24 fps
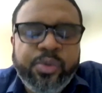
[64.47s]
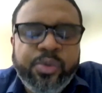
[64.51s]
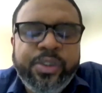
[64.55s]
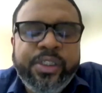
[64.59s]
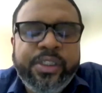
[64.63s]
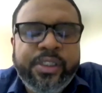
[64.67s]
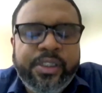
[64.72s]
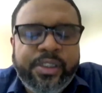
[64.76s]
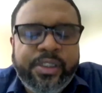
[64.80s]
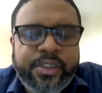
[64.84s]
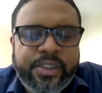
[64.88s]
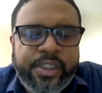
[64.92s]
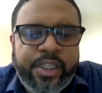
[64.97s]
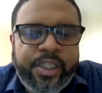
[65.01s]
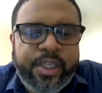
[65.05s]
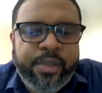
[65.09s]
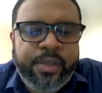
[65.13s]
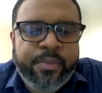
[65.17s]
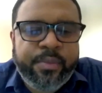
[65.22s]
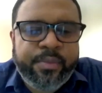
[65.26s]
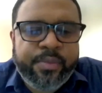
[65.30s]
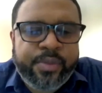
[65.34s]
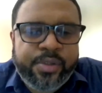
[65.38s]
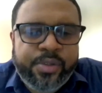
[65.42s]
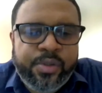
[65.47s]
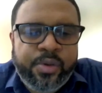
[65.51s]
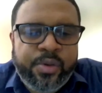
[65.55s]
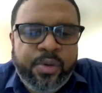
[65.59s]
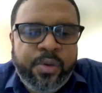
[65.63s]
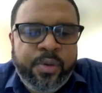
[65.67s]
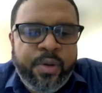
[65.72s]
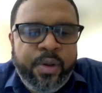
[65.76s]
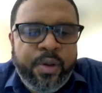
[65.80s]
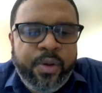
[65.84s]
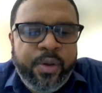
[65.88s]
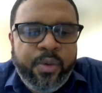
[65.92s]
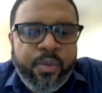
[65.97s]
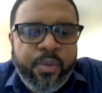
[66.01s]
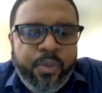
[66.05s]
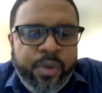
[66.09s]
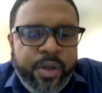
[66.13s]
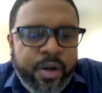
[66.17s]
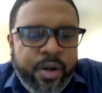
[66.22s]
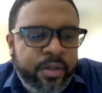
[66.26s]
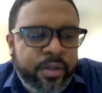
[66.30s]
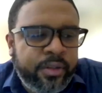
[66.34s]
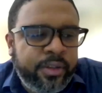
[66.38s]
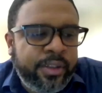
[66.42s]
doing the same. So
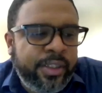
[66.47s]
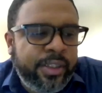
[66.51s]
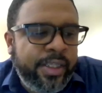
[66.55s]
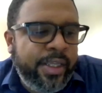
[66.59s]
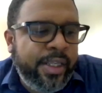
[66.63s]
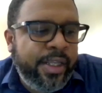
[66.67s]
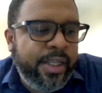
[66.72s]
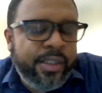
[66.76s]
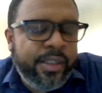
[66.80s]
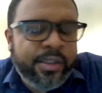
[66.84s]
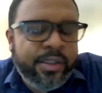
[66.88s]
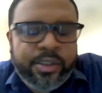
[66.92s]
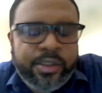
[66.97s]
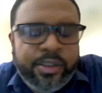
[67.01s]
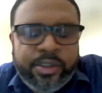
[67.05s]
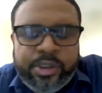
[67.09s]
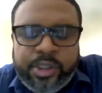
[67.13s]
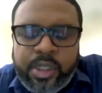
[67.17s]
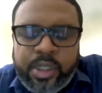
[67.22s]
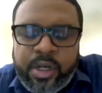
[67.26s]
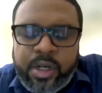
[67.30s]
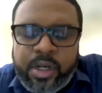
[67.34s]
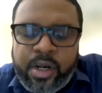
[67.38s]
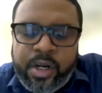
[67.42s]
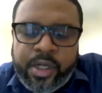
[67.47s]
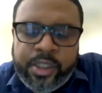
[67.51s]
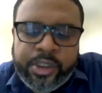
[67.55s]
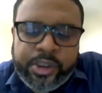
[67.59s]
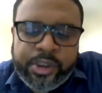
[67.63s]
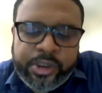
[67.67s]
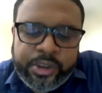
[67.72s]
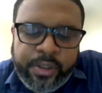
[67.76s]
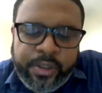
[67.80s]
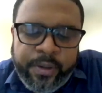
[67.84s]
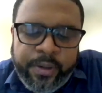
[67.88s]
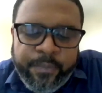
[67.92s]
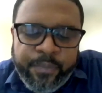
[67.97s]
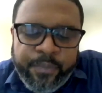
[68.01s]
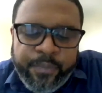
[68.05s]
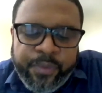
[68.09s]
we are leading the charge